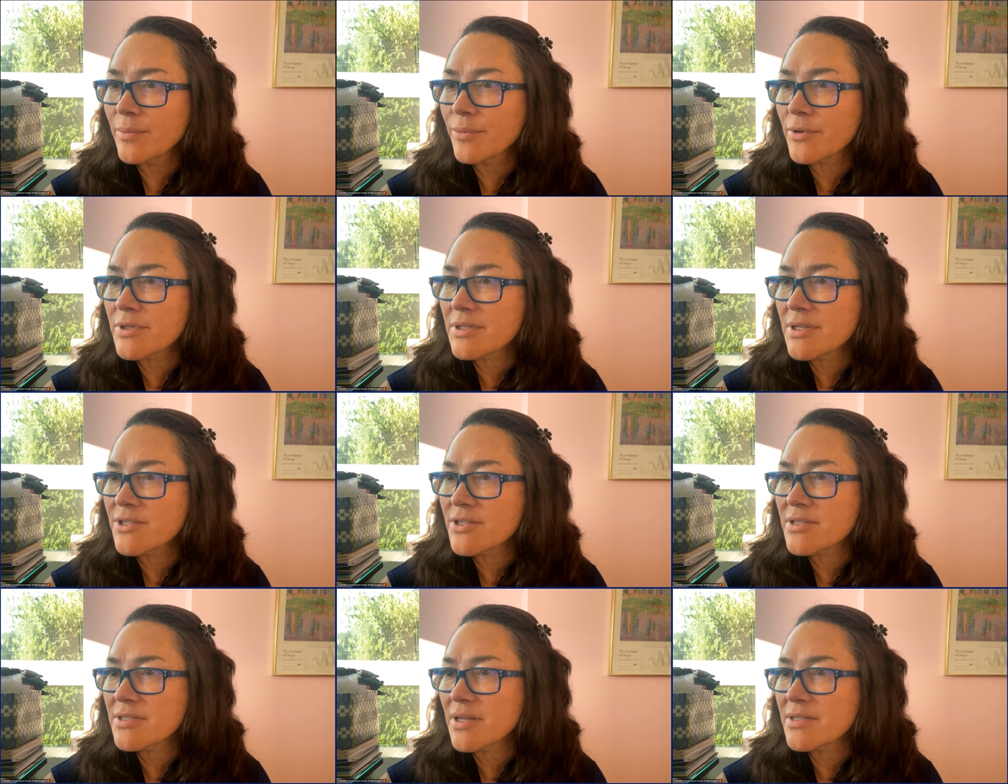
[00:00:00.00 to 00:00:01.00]

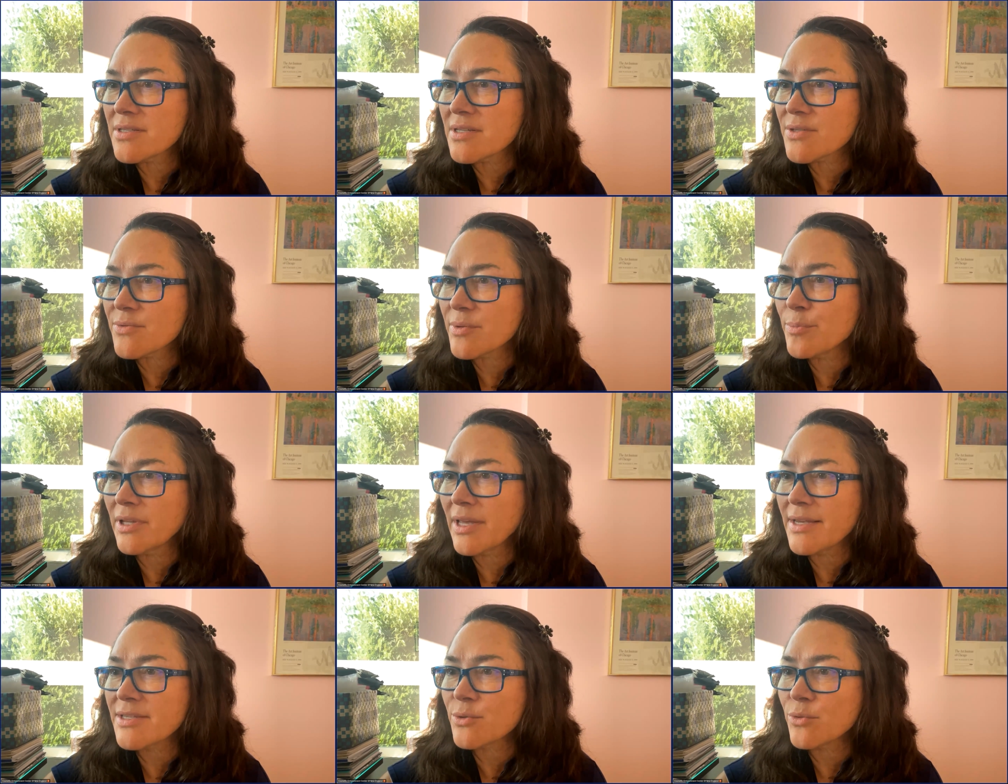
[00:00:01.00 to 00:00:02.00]
Procedures, does this
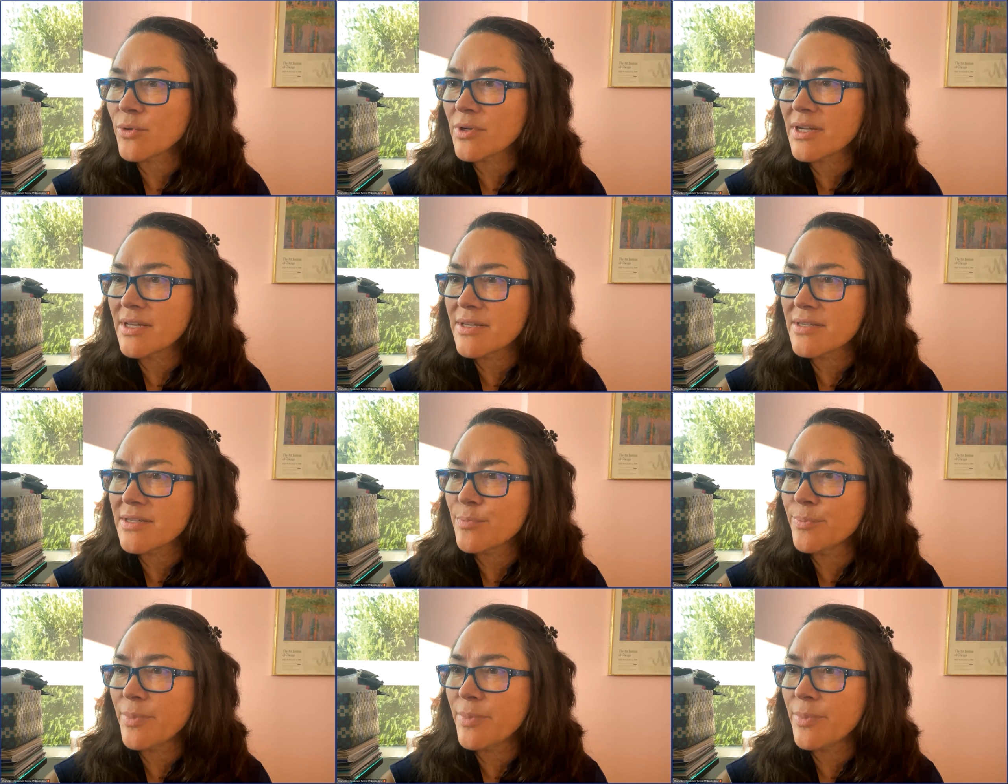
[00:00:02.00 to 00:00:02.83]
replace or is